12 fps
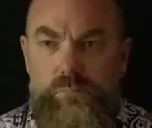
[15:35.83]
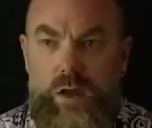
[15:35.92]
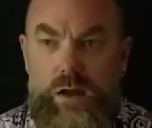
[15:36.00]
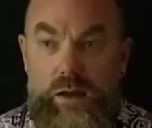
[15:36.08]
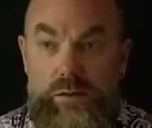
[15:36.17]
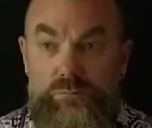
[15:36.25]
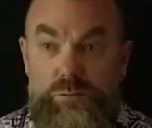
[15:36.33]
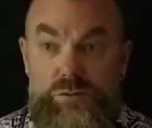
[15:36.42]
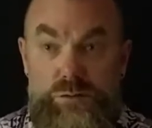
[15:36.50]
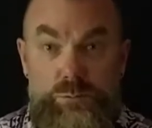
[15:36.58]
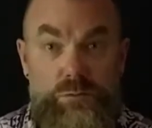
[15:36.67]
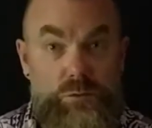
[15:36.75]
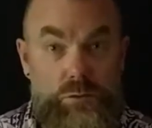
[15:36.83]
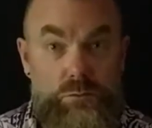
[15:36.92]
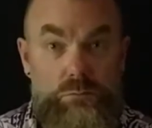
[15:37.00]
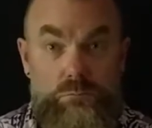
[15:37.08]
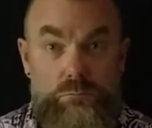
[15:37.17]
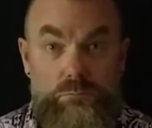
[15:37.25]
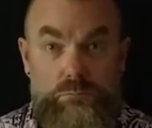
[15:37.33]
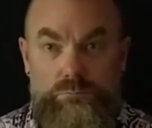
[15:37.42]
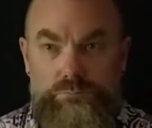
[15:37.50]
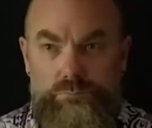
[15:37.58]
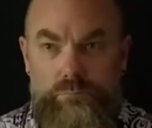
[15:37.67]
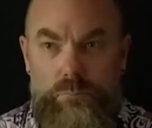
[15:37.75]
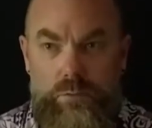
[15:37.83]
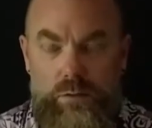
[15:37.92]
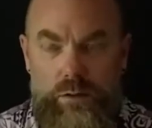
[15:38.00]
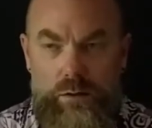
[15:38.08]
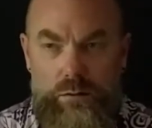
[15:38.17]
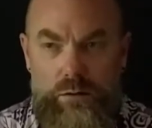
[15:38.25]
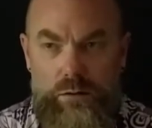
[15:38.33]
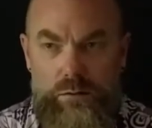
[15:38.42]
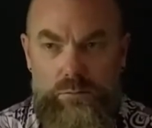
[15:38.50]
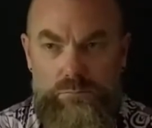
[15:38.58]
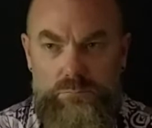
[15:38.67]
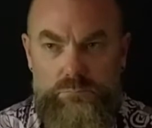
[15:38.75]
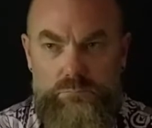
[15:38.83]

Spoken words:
And for some of you that are